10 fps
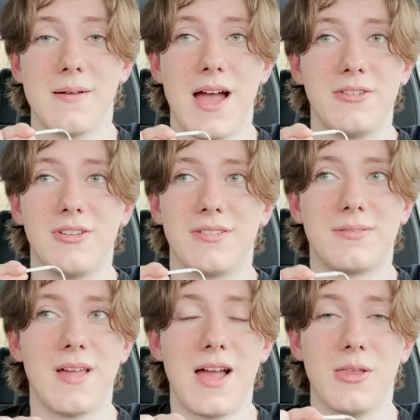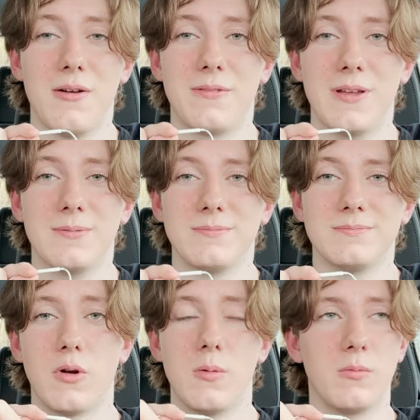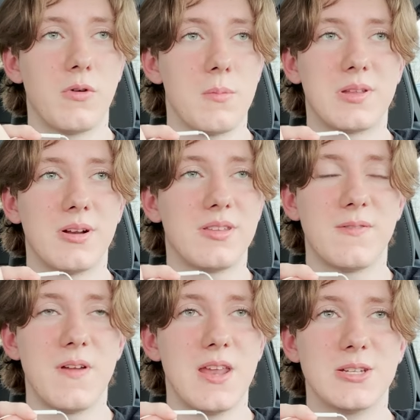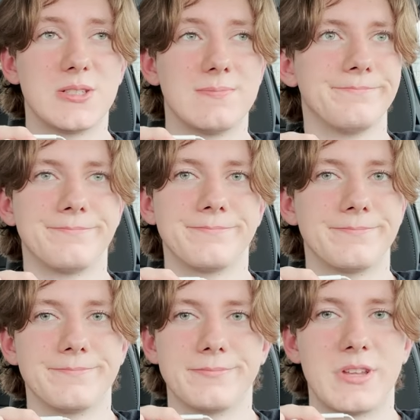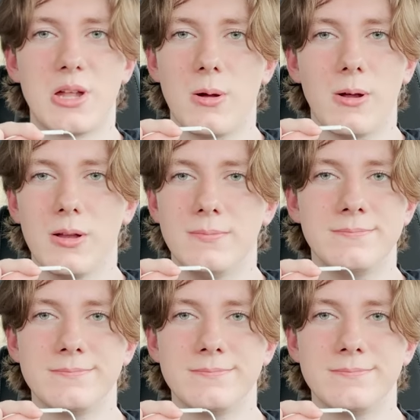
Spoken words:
I loved it from start to finish. So good.